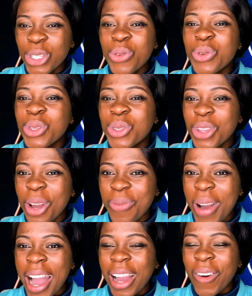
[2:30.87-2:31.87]
you will stop
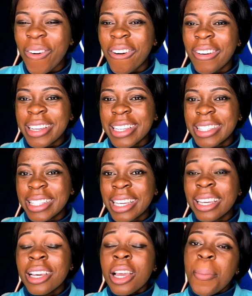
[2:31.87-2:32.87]
alcohol intake